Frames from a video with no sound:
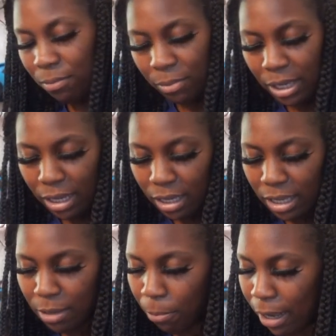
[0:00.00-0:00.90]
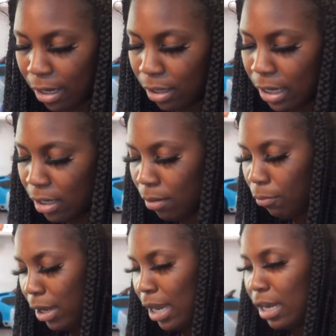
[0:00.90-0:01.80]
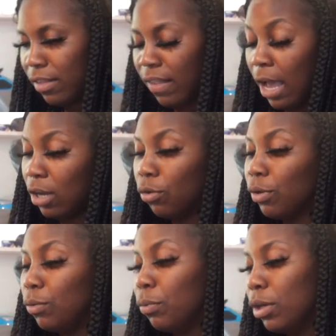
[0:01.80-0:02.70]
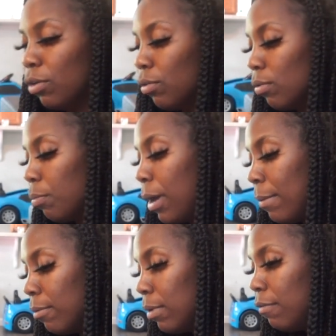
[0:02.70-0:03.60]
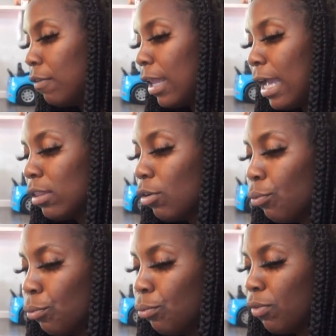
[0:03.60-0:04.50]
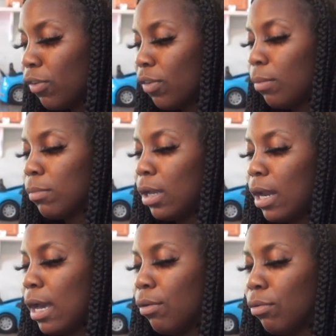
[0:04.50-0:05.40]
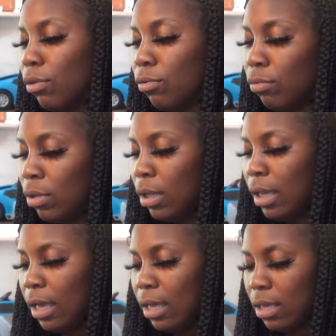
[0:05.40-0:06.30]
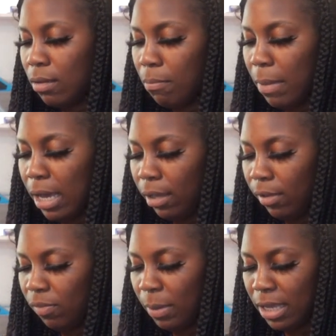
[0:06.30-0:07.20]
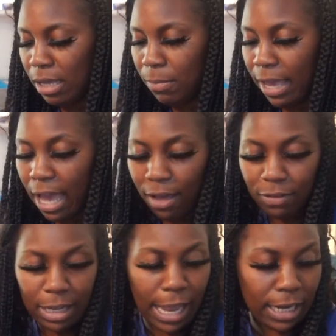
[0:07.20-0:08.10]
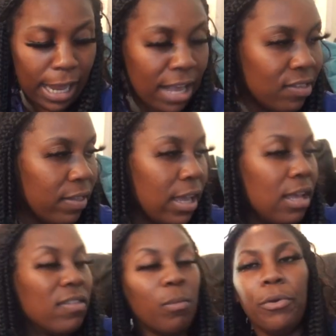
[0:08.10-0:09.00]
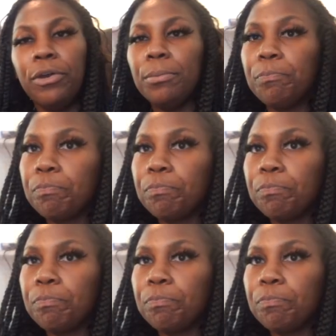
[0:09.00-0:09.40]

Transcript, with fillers: But yeah, he probably end up wearing this. I know he will. Probably for like the cruise or something. I don't know. Hey, my husband, he be having like nice things, but